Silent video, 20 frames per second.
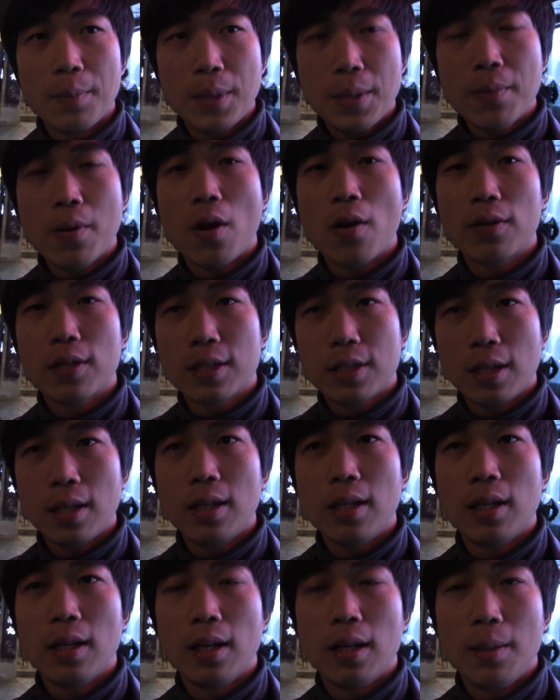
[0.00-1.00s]
people of the
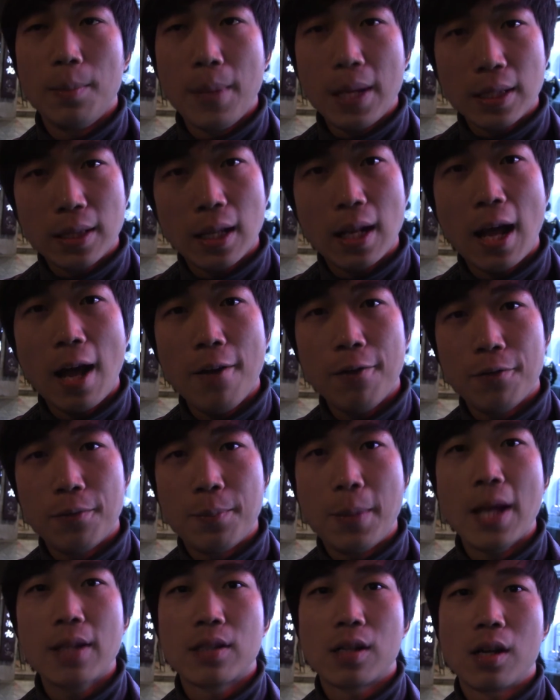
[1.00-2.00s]
city make the life
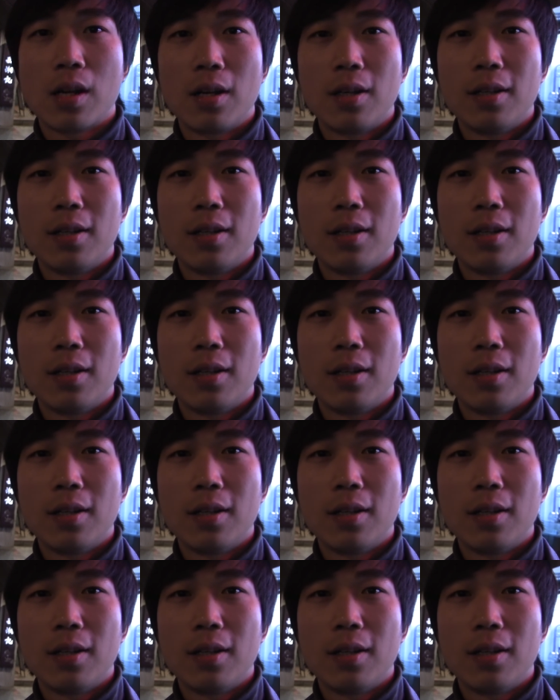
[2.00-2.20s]
better.